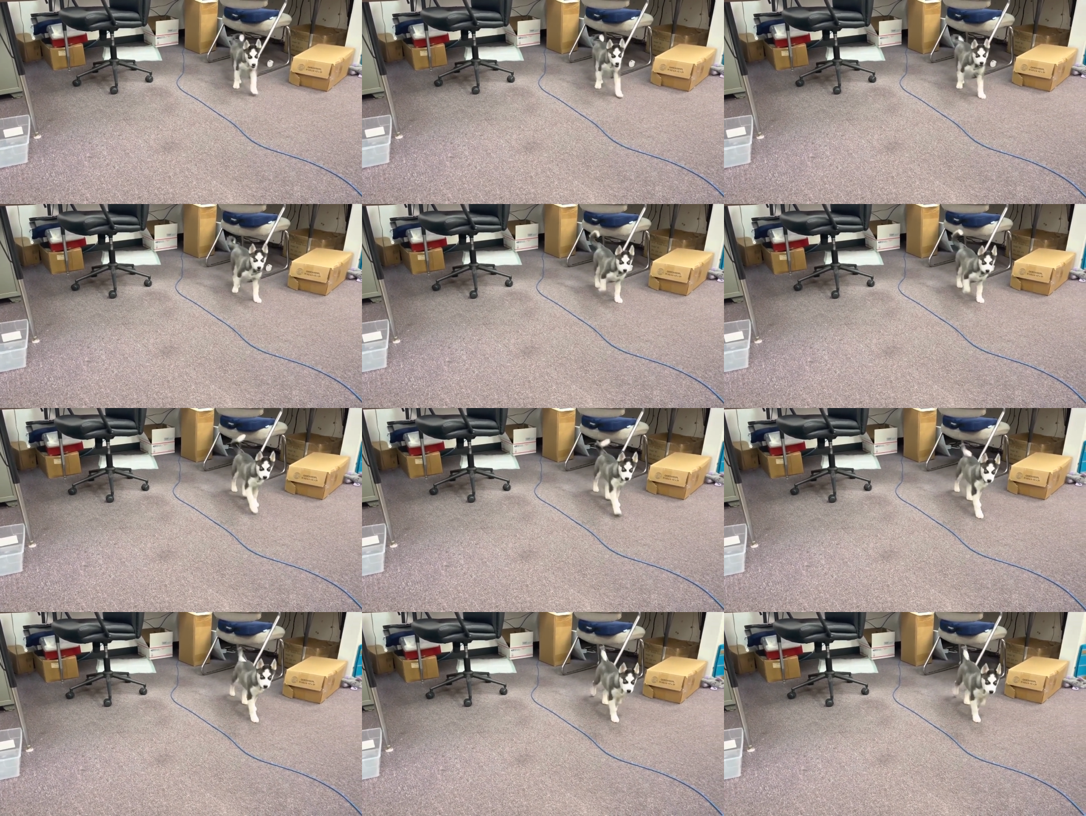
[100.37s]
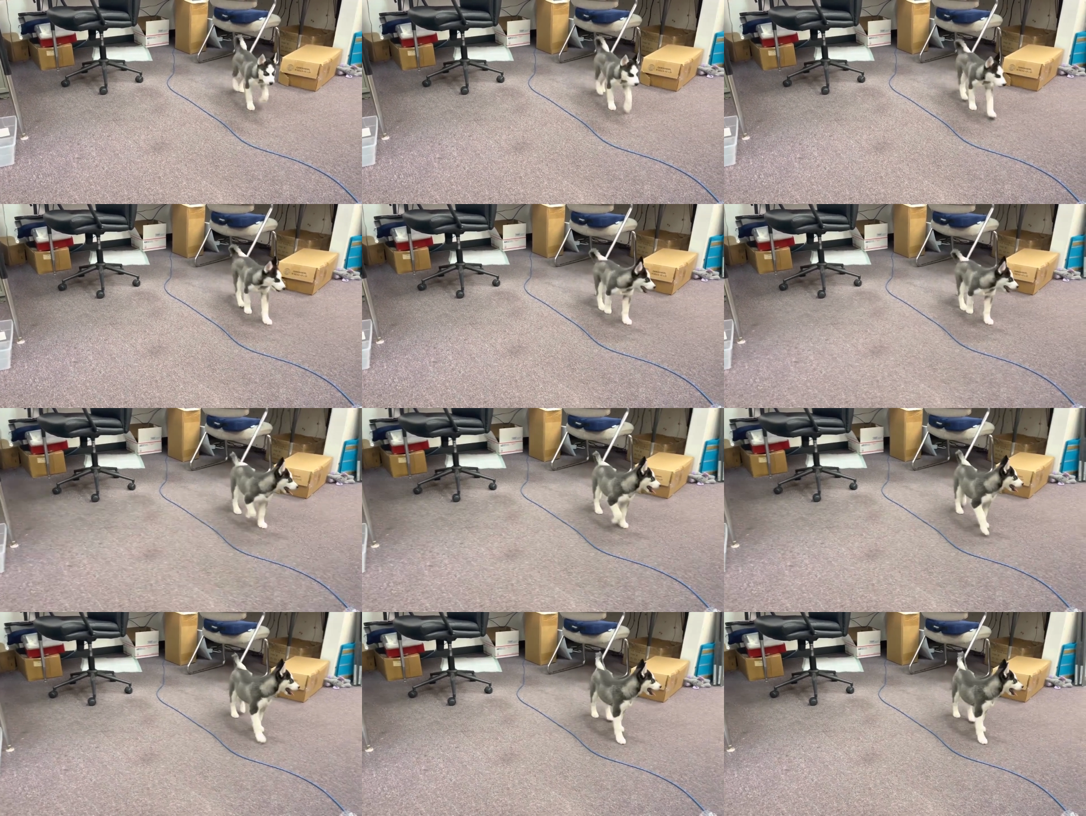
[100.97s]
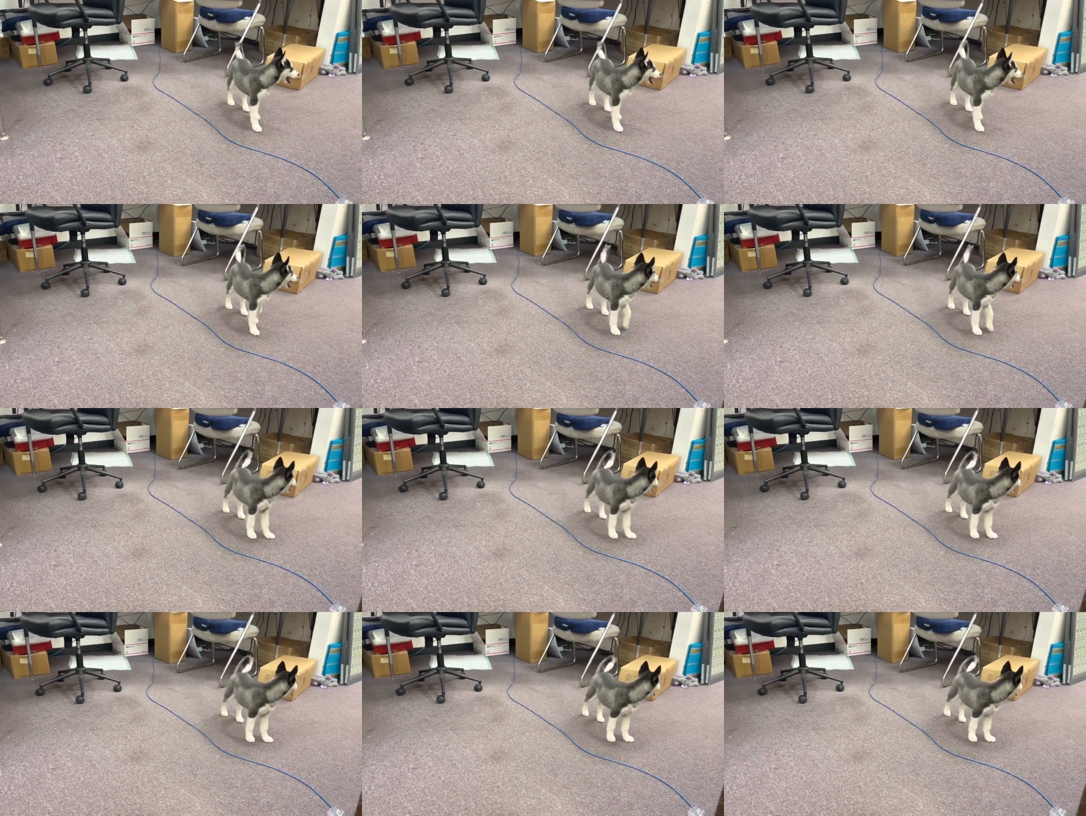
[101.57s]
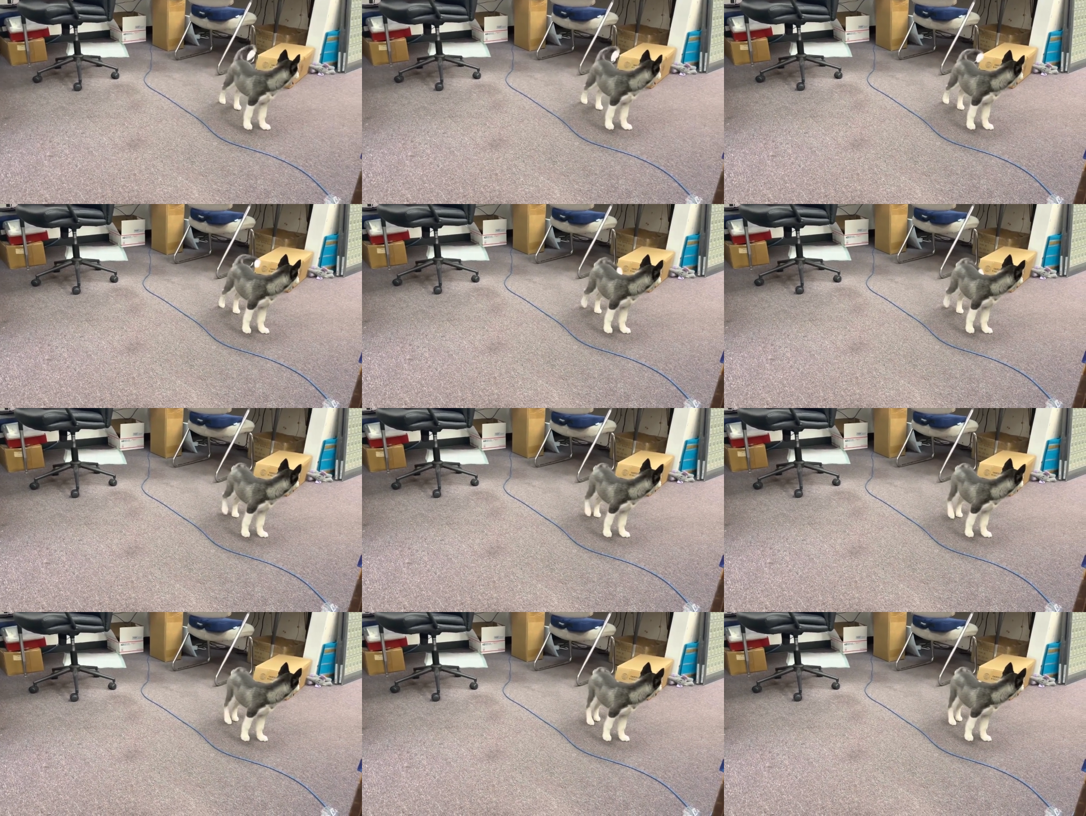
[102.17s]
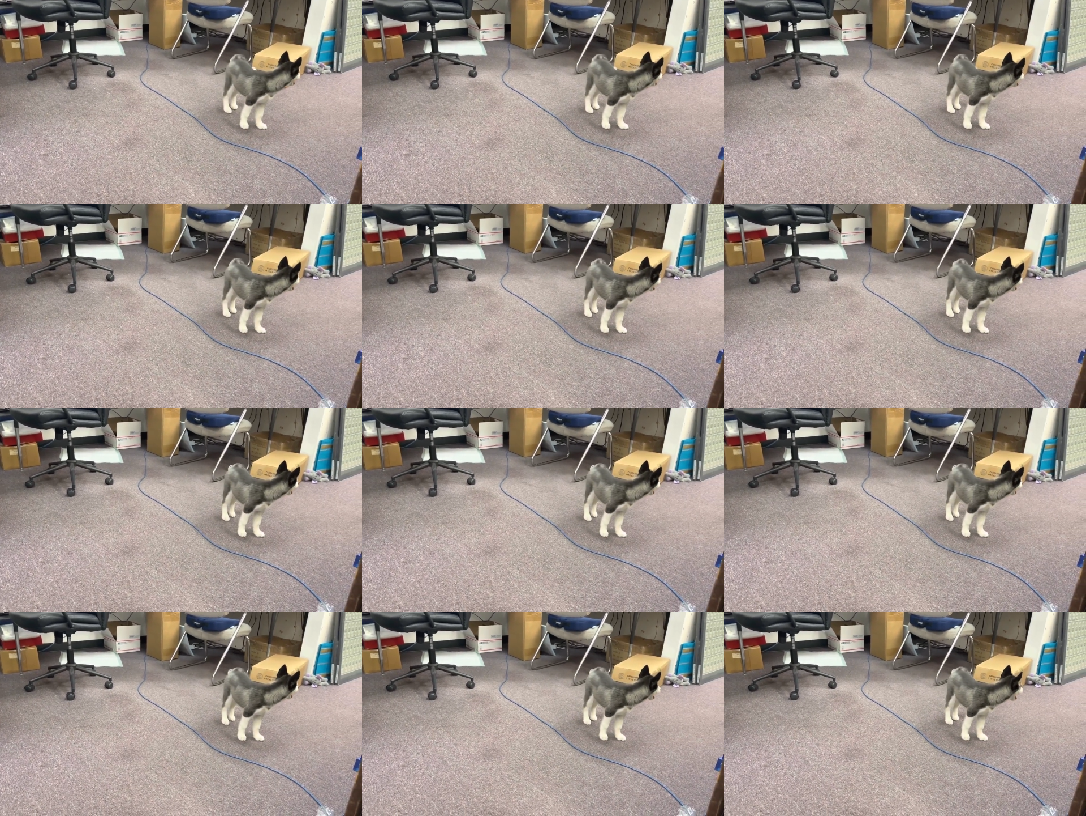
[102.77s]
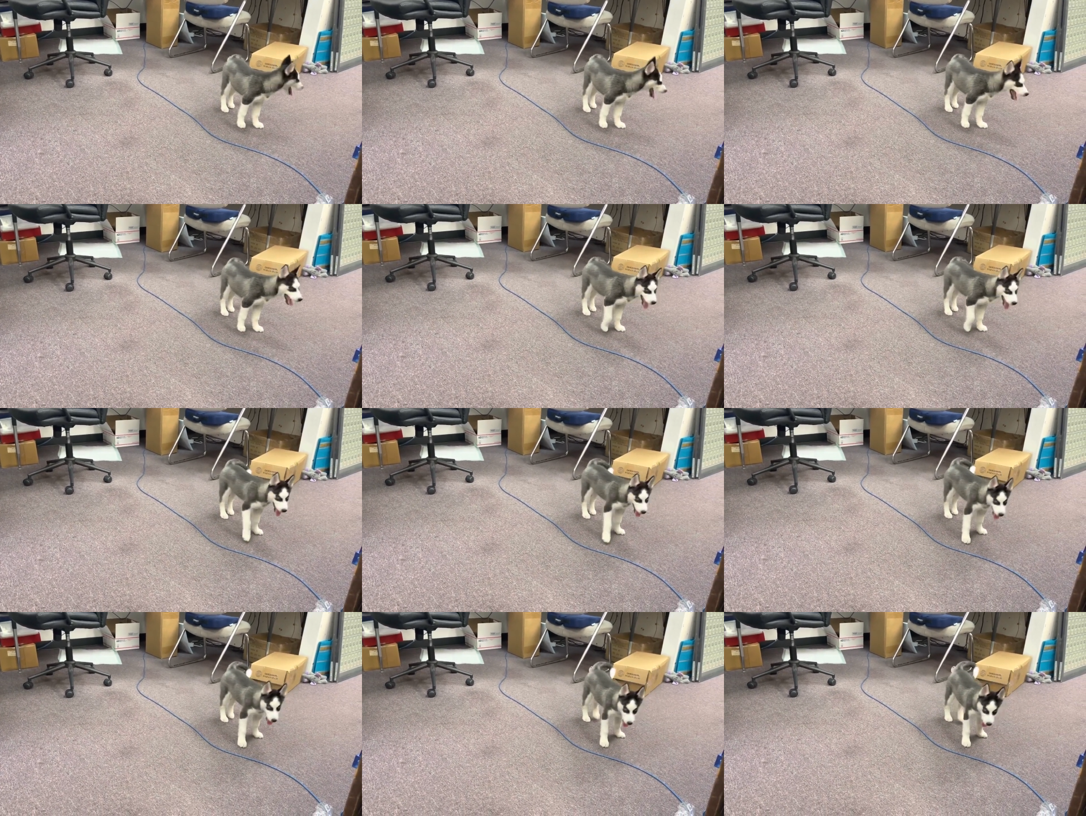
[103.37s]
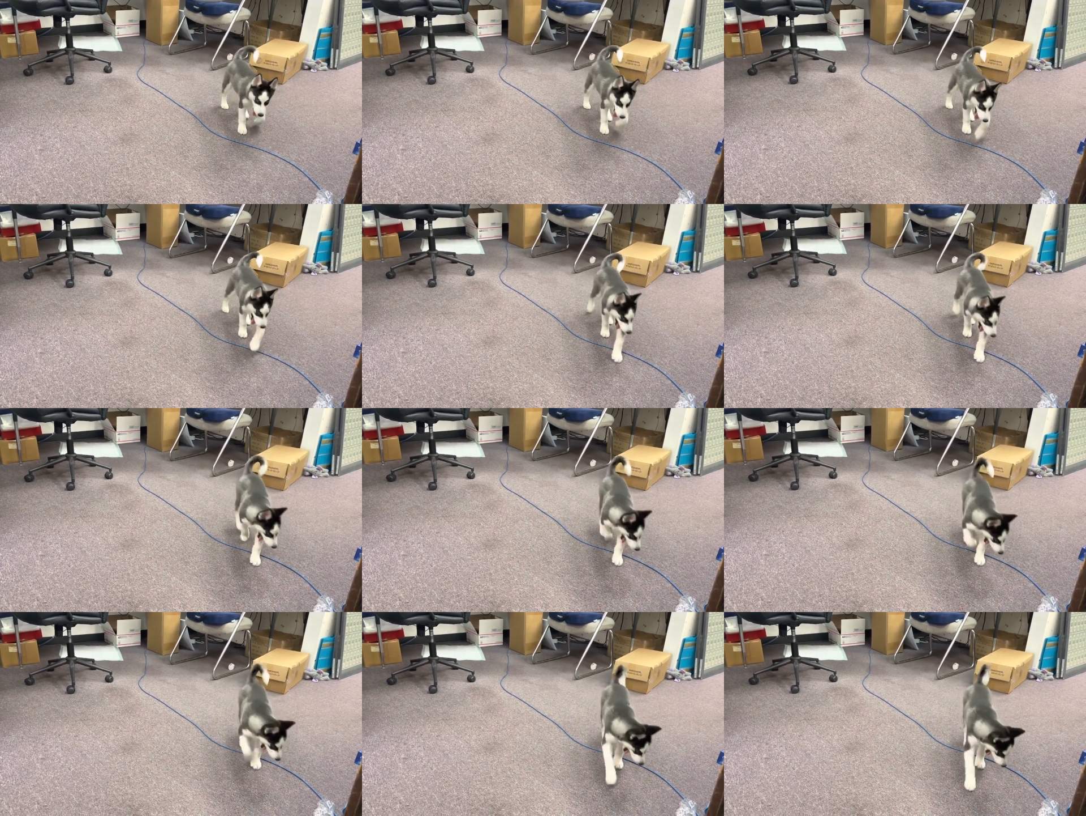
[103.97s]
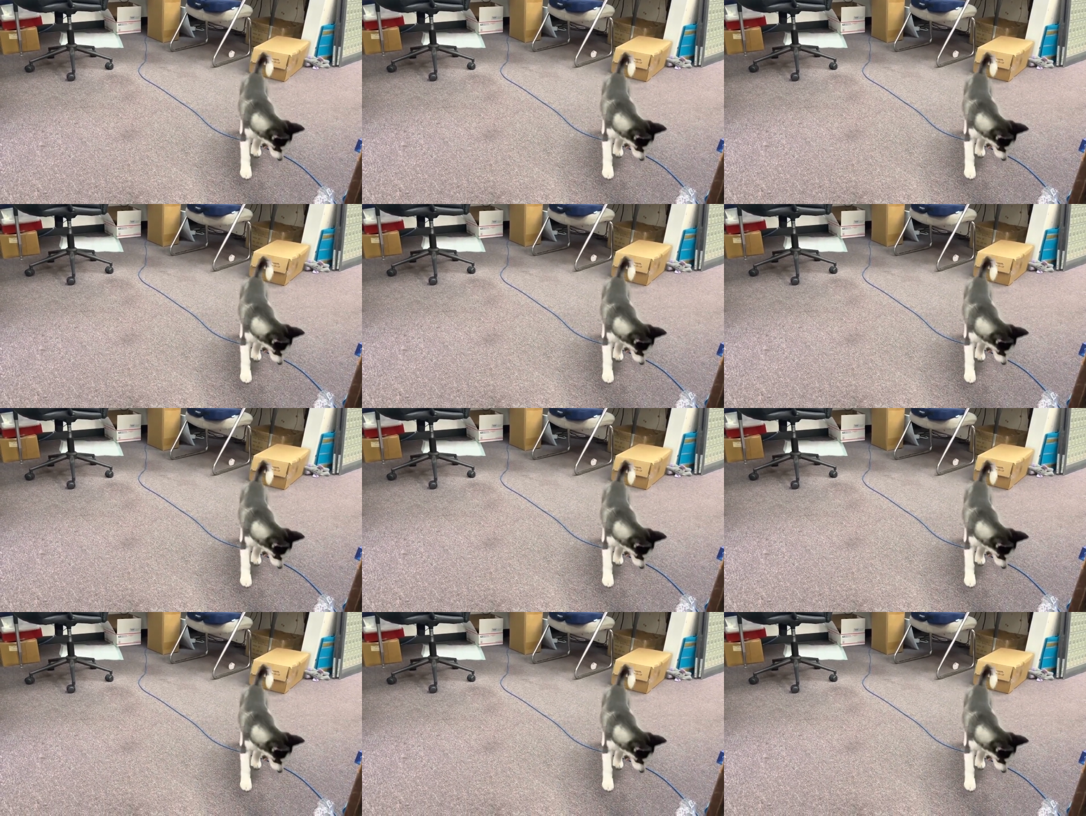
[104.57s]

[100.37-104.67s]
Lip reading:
Nobody's mouth can be seen.